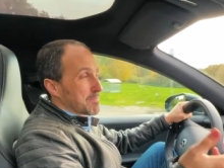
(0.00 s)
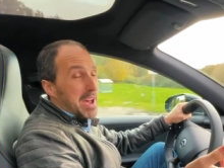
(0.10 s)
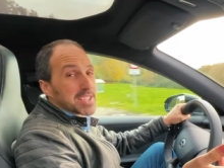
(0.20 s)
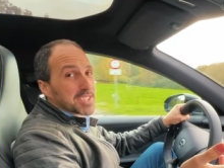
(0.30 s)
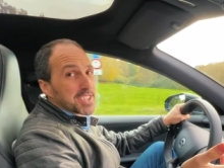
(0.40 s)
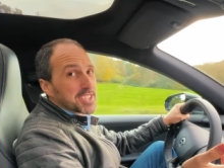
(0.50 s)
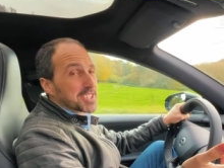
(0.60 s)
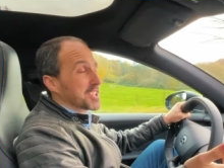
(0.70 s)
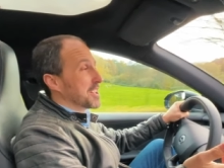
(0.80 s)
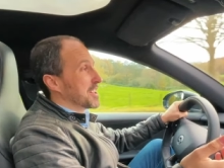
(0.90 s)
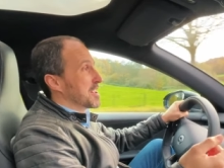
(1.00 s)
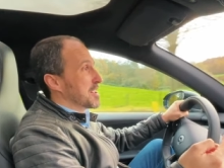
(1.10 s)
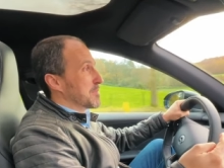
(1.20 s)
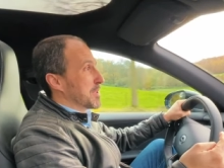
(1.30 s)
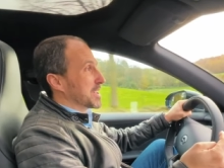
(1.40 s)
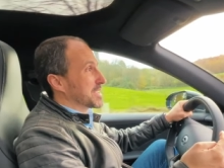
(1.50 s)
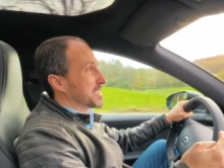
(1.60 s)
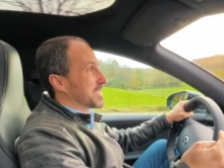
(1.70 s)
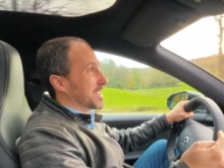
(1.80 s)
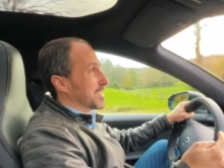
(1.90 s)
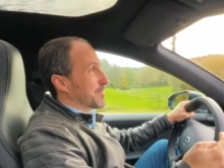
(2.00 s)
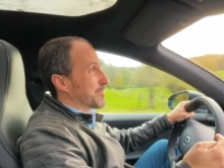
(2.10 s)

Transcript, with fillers: Maastricht, but uh,